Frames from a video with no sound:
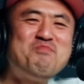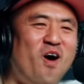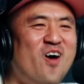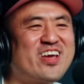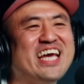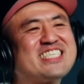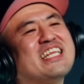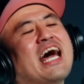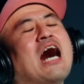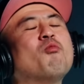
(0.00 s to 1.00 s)
Podcast, and
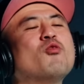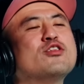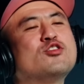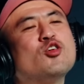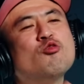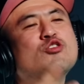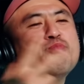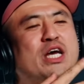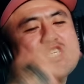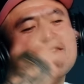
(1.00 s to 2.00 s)
I want two
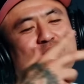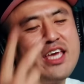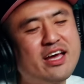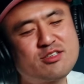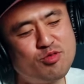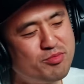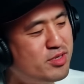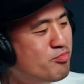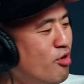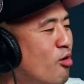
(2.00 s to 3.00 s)
special guests with me,
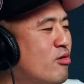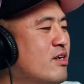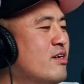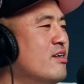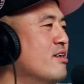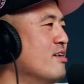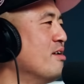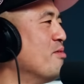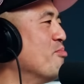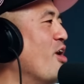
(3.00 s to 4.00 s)
bro.
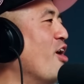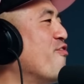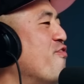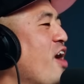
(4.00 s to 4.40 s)
Mother